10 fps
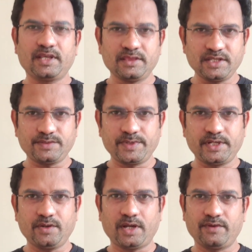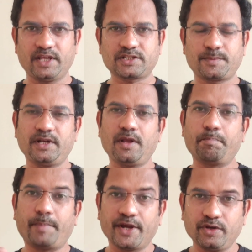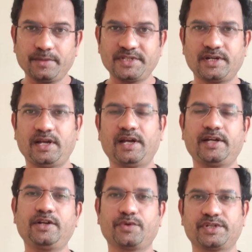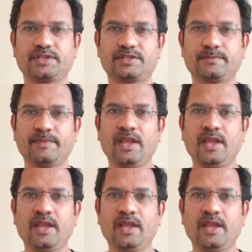In this video, I will explain biochemistry related questions.